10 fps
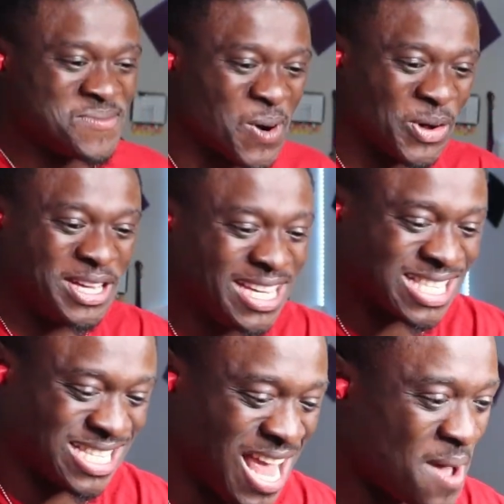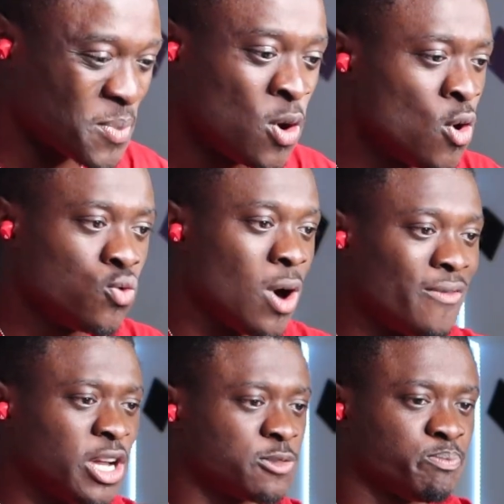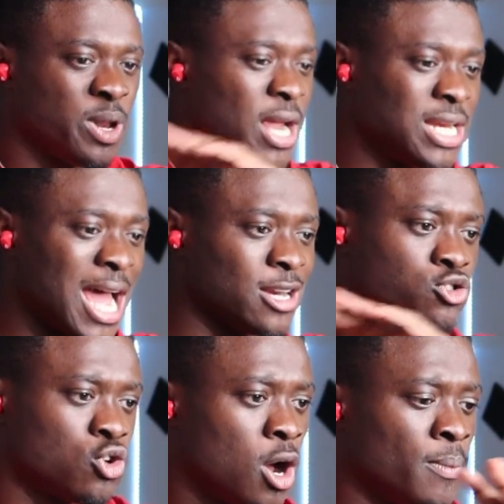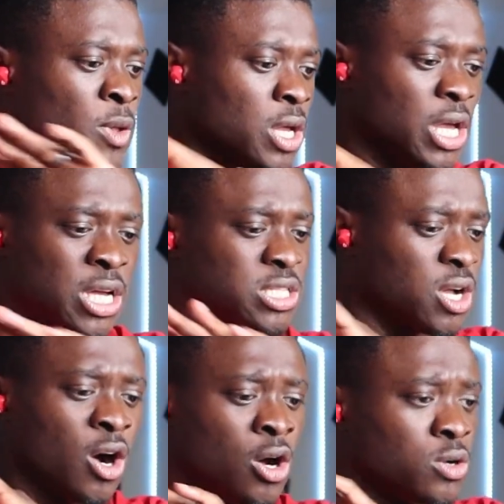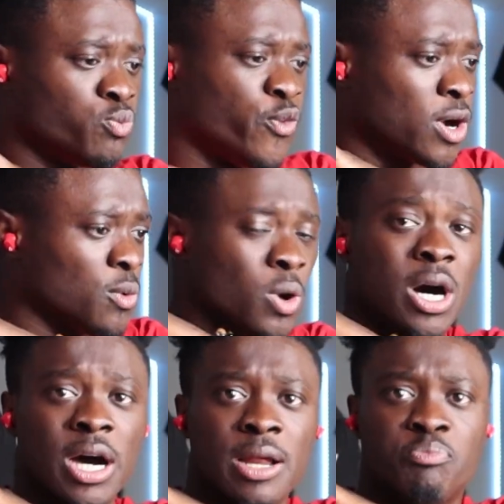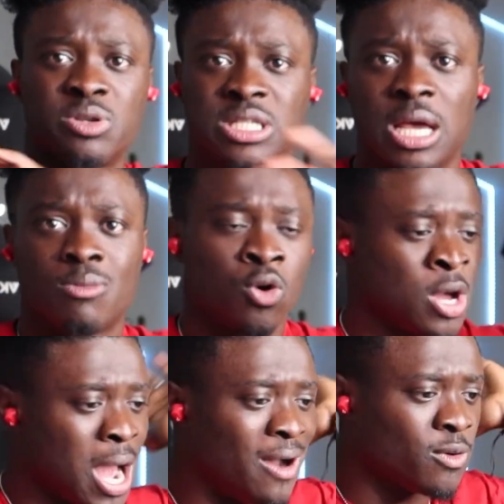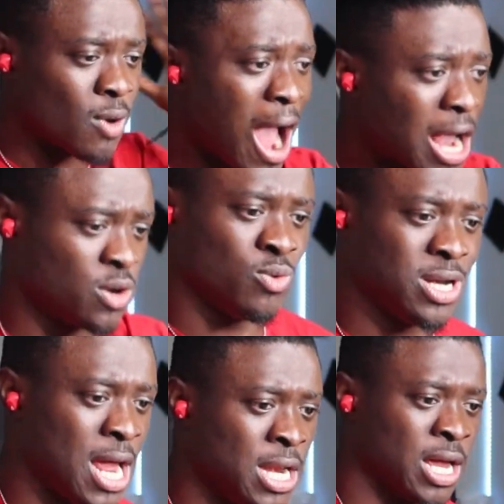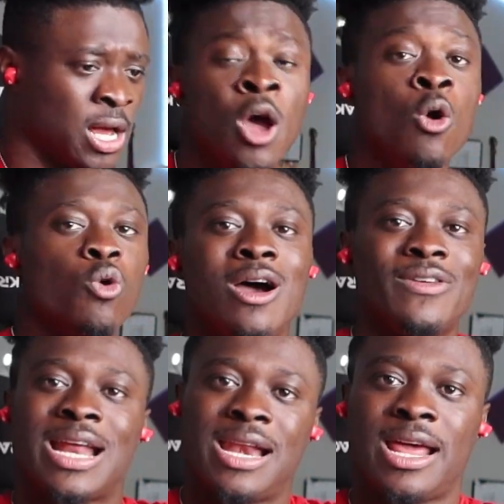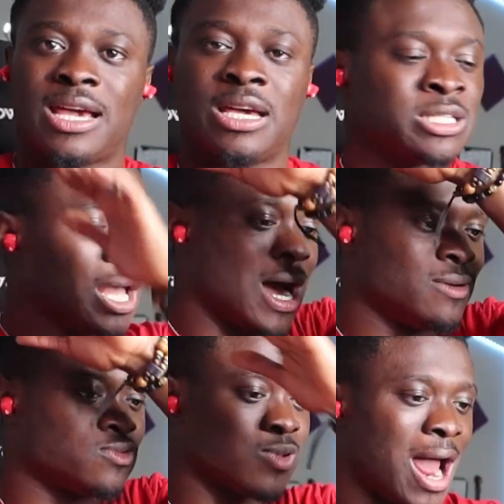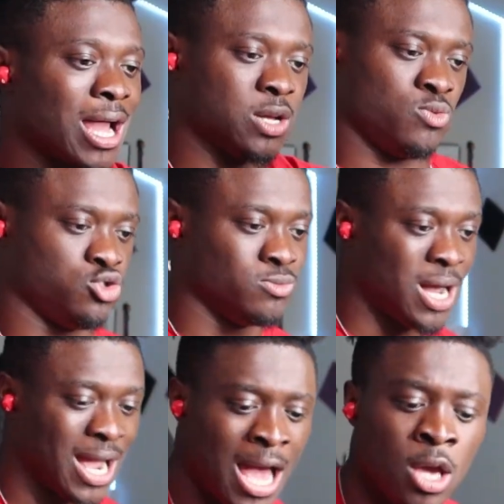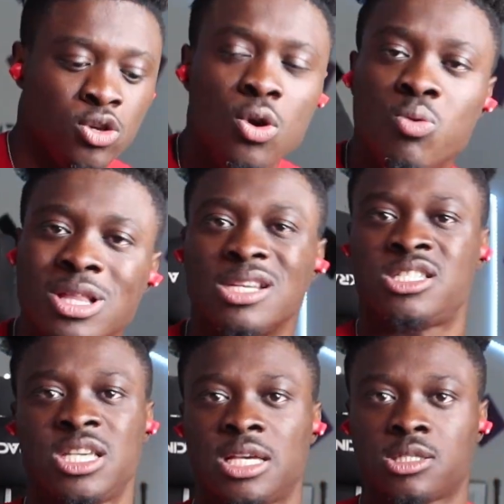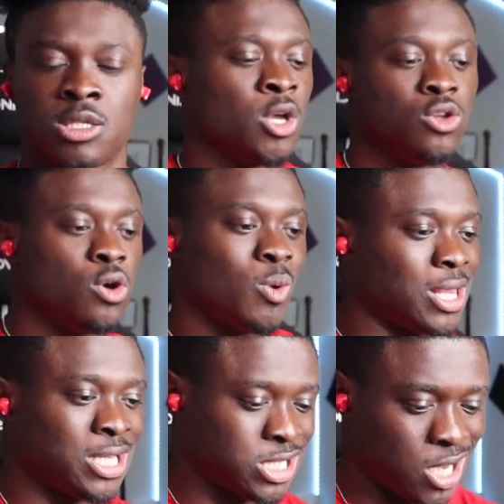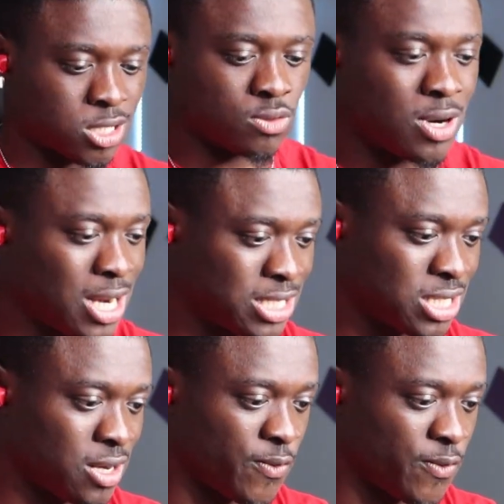Bro, he's snapping. Whoever is playing that drum is on the fucking 100%, bro. I'm rocking with that nigga. Whoever that nigga is, I'm rocking with you, my guy. You with the shits. You with the shits. Run that shit